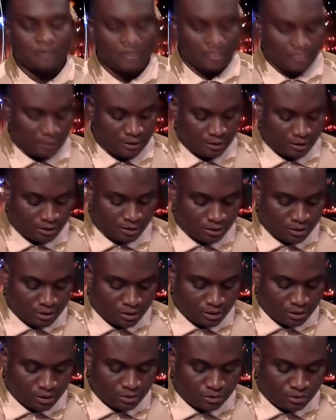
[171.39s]
However,
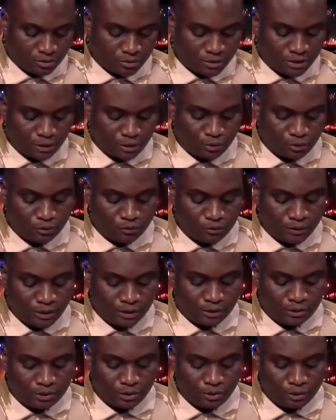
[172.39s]
he had already
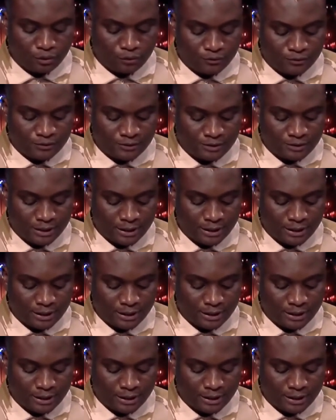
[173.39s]
deserted his post